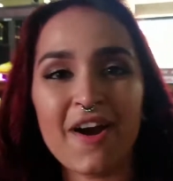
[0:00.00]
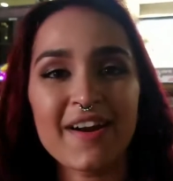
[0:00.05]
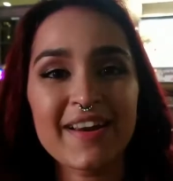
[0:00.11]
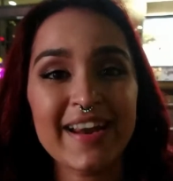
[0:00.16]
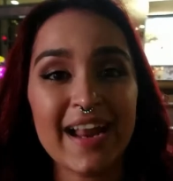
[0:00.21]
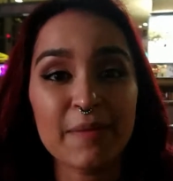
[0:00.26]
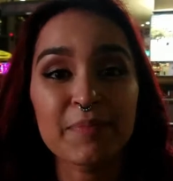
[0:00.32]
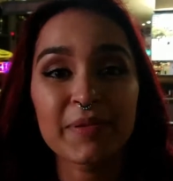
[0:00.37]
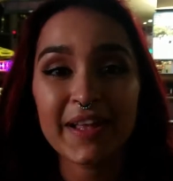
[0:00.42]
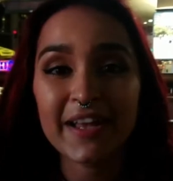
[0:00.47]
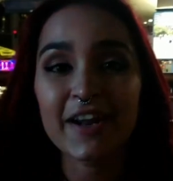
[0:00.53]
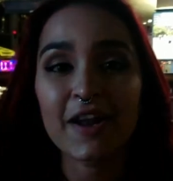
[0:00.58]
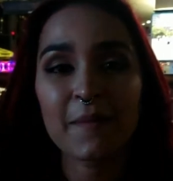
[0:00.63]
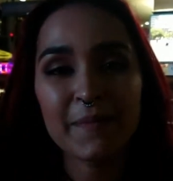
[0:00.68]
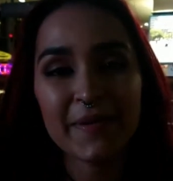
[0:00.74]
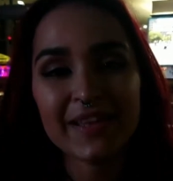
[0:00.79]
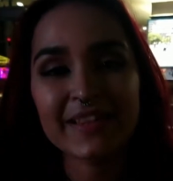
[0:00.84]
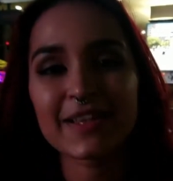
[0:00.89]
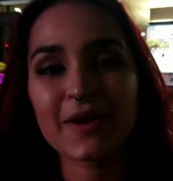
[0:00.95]
Garden. I plan
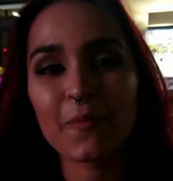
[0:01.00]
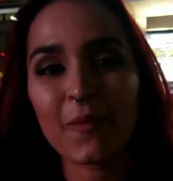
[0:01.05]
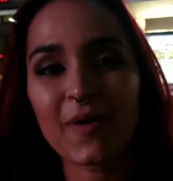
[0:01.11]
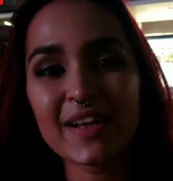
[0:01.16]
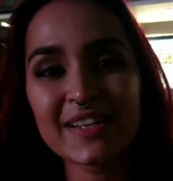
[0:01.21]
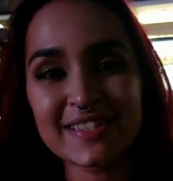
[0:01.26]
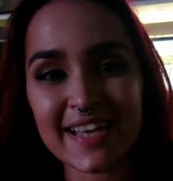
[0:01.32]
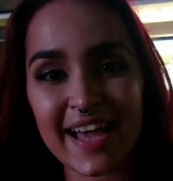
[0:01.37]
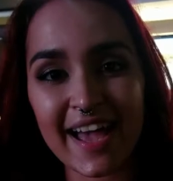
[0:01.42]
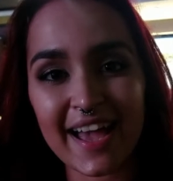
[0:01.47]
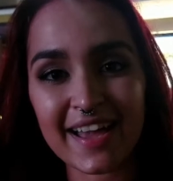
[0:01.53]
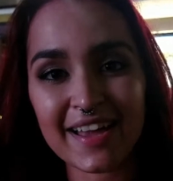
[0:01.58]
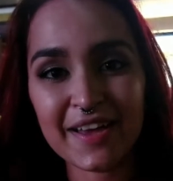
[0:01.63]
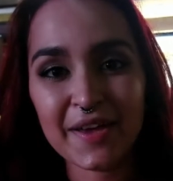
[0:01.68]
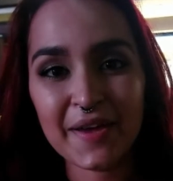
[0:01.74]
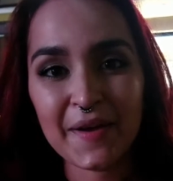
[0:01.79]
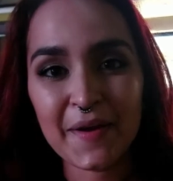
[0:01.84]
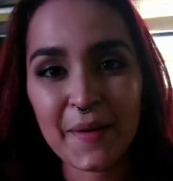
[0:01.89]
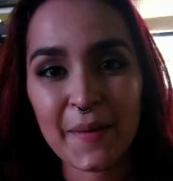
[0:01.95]
on being there one day.
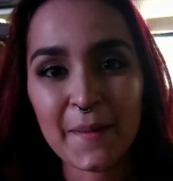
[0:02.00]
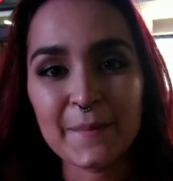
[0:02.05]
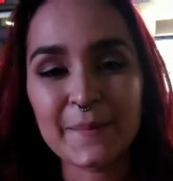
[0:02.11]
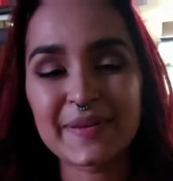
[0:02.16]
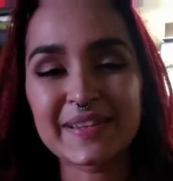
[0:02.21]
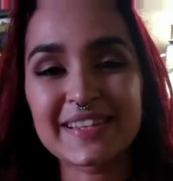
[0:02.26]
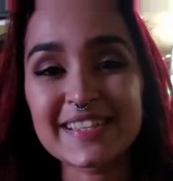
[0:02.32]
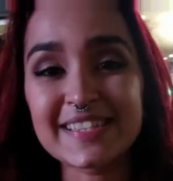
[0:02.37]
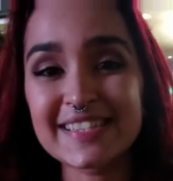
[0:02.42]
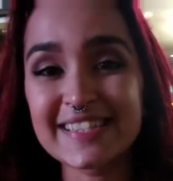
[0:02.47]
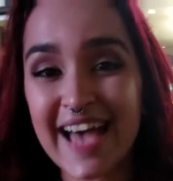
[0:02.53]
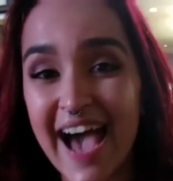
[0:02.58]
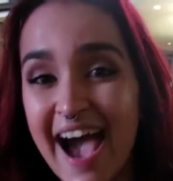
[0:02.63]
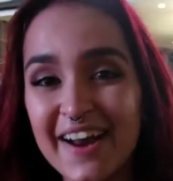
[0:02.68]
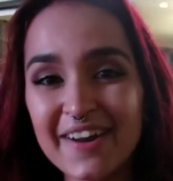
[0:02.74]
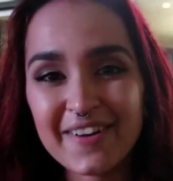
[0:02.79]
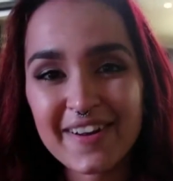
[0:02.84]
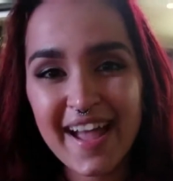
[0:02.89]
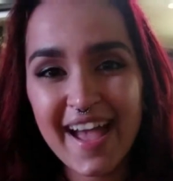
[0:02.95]
But this
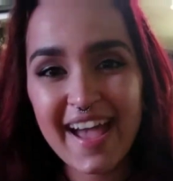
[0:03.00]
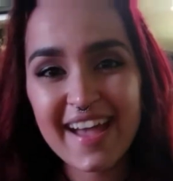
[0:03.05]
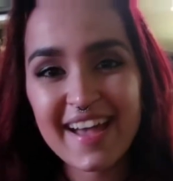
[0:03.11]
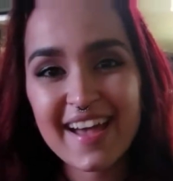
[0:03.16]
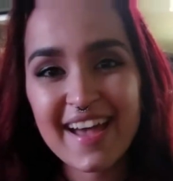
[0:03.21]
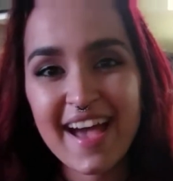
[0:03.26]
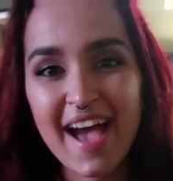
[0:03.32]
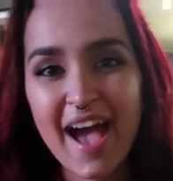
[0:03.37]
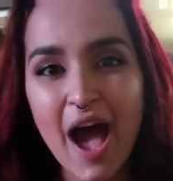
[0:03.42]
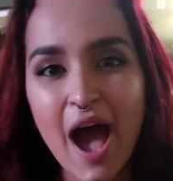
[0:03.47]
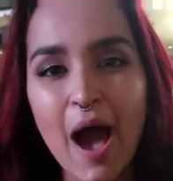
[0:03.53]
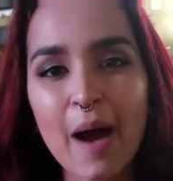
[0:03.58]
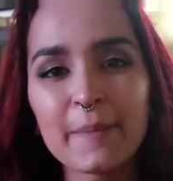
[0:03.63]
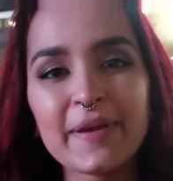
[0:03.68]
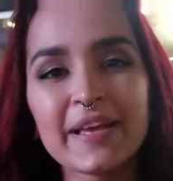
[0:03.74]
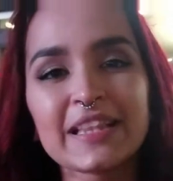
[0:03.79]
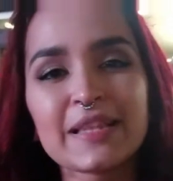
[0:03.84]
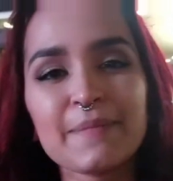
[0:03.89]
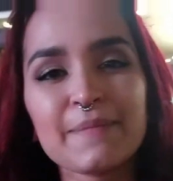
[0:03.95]
Saturday, I'll
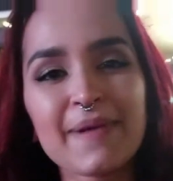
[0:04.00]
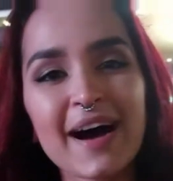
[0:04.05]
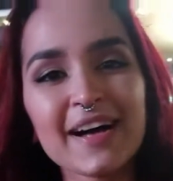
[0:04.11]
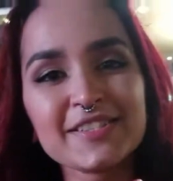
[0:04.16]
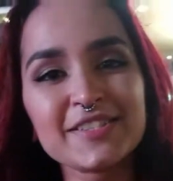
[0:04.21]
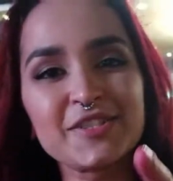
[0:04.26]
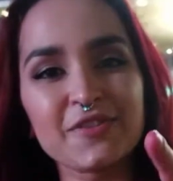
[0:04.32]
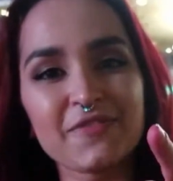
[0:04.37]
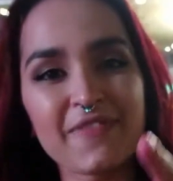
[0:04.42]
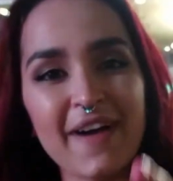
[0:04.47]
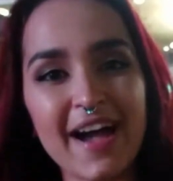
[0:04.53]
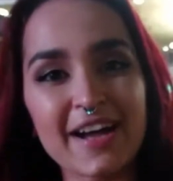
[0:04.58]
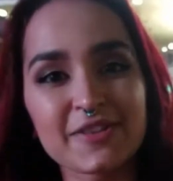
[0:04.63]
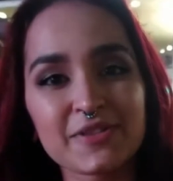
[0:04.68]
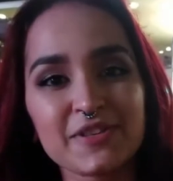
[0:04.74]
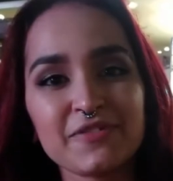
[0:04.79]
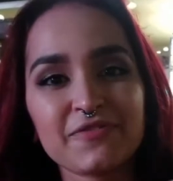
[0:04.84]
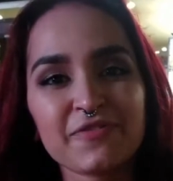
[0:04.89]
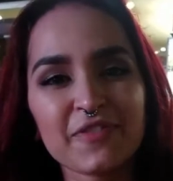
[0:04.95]
be at the Monster
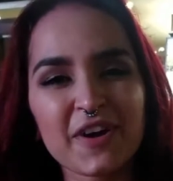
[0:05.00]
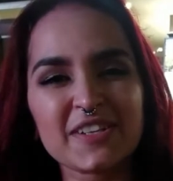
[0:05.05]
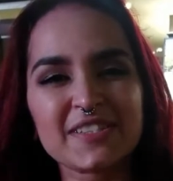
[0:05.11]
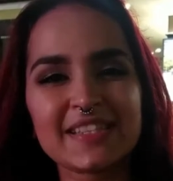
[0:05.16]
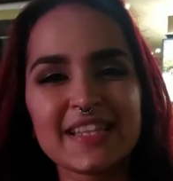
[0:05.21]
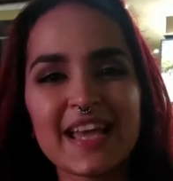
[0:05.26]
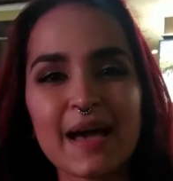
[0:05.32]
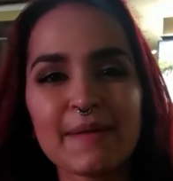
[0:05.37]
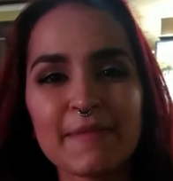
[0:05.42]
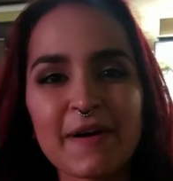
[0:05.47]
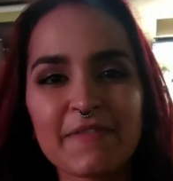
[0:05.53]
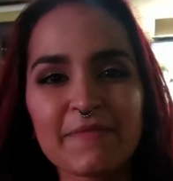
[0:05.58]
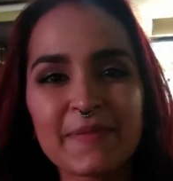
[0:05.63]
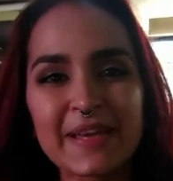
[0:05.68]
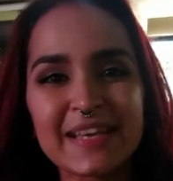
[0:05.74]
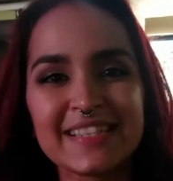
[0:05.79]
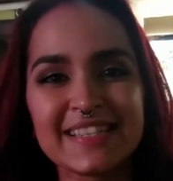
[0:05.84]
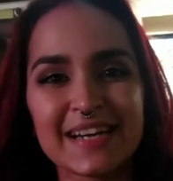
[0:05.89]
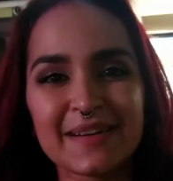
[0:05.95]
Factory first, the
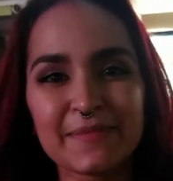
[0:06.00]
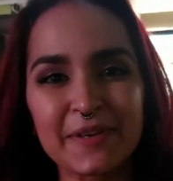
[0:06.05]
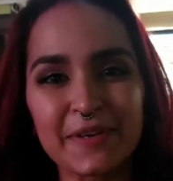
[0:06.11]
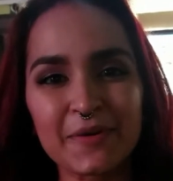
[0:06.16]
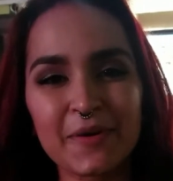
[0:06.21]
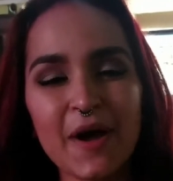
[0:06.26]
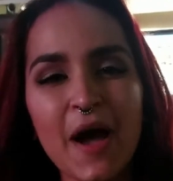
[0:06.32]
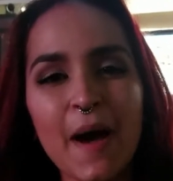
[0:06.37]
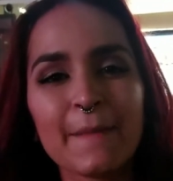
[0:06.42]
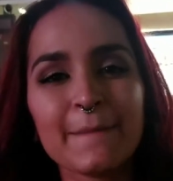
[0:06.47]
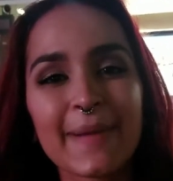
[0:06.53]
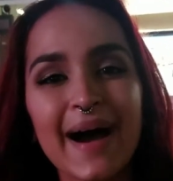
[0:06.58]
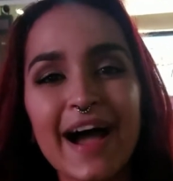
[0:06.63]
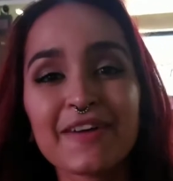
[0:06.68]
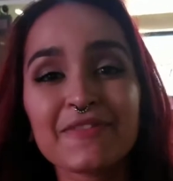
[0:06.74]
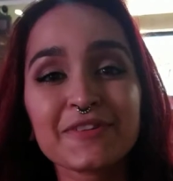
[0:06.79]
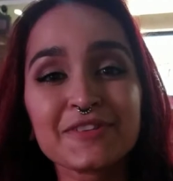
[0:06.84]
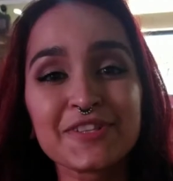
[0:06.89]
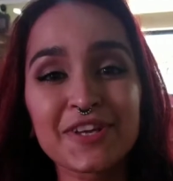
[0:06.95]
MFPW,
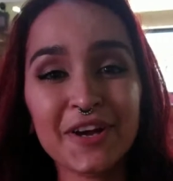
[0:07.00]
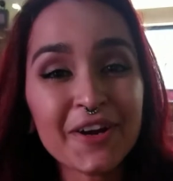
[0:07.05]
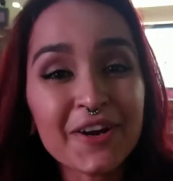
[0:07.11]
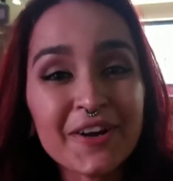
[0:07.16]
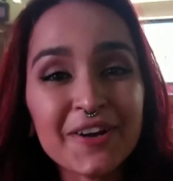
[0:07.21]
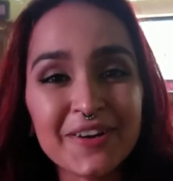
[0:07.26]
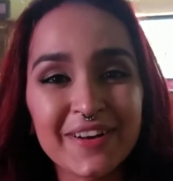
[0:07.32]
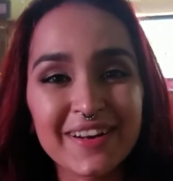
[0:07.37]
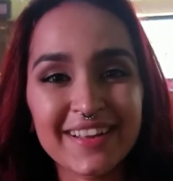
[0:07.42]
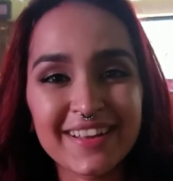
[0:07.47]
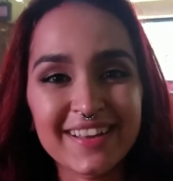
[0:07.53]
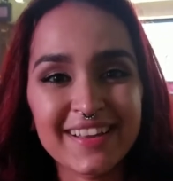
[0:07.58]
my return.